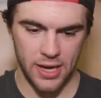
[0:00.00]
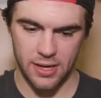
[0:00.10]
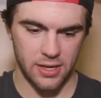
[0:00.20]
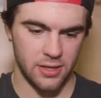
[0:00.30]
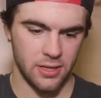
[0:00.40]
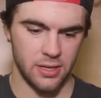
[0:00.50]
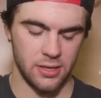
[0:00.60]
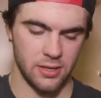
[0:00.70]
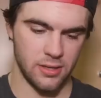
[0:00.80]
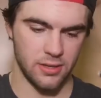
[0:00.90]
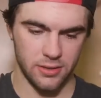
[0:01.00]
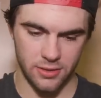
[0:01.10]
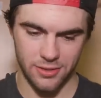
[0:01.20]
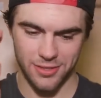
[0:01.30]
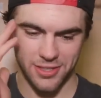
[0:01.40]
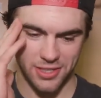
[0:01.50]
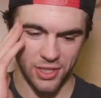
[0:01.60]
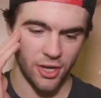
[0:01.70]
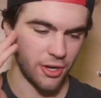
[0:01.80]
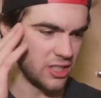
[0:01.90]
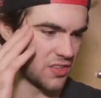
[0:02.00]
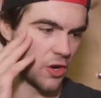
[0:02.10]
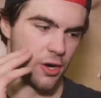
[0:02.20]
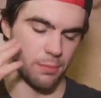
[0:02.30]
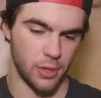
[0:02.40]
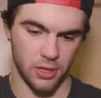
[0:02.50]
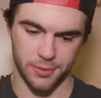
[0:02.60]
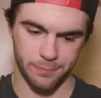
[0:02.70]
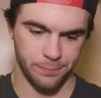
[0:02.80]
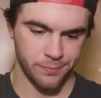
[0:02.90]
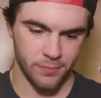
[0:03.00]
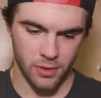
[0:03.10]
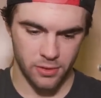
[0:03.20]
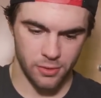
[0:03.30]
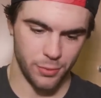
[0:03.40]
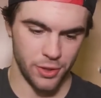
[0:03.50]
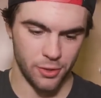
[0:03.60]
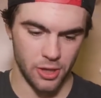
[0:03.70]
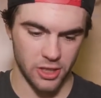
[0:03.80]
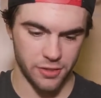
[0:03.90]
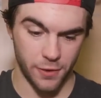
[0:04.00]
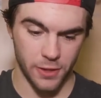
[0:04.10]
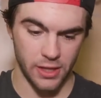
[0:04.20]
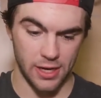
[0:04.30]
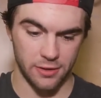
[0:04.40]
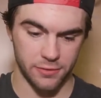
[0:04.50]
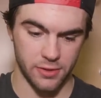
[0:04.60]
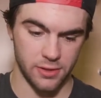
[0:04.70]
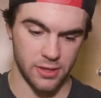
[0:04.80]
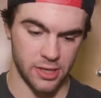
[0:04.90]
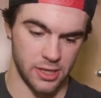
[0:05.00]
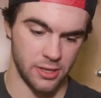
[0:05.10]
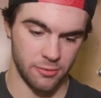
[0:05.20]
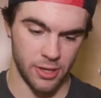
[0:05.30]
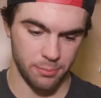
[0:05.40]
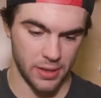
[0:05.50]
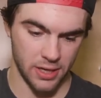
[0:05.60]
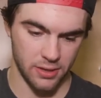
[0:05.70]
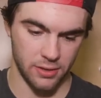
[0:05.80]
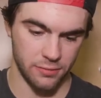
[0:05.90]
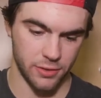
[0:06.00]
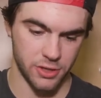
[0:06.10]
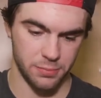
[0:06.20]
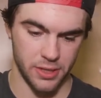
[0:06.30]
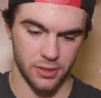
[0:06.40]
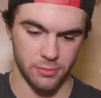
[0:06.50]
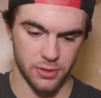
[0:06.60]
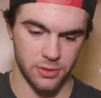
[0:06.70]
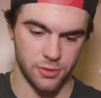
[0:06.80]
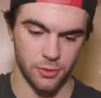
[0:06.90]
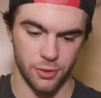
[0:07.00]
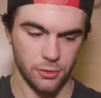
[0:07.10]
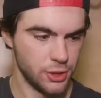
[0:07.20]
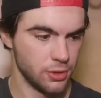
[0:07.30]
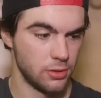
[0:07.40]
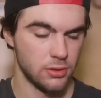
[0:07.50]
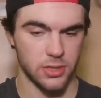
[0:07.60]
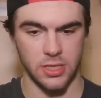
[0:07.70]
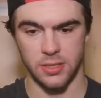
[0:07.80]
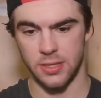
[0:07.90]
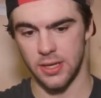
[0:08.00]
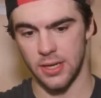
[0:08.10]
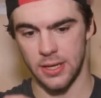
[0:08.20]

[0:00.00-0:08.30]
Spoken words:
Yeah, not a great start, but we knew lots of hockey left, and right back in the first period was two huge goals, and